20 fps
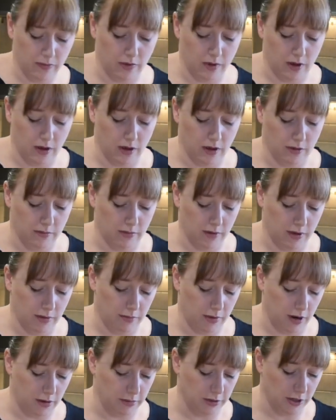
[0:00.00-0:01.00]
I'm
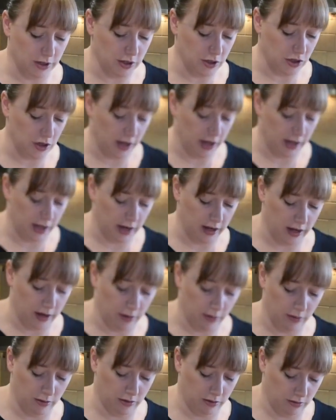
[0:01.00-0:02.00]
probably gonna try and get it
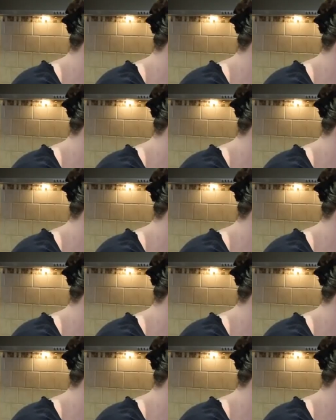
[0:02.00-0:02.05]
out.